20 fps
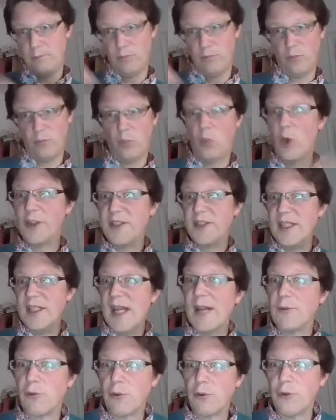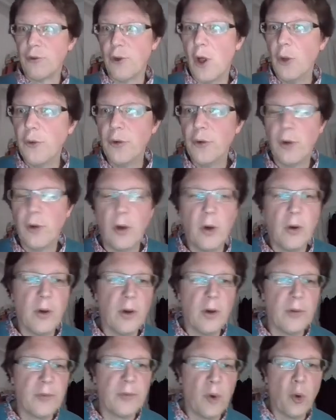what the end result
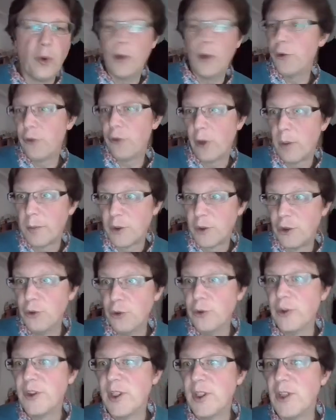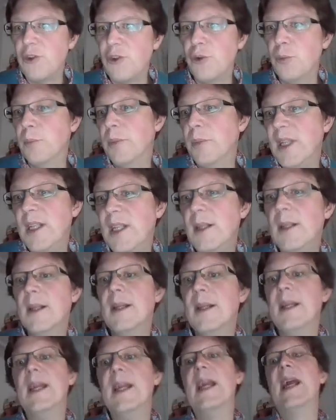of all those opportunities should be
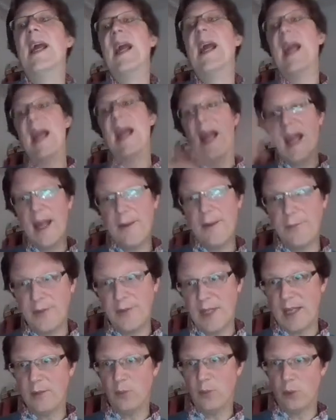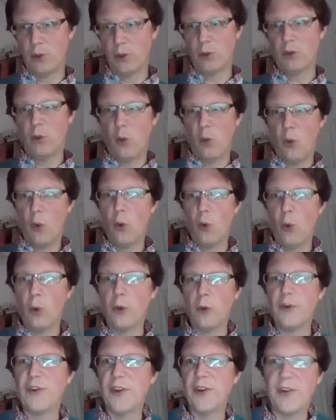if they were
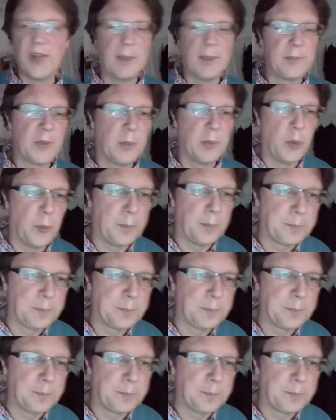all susceptible.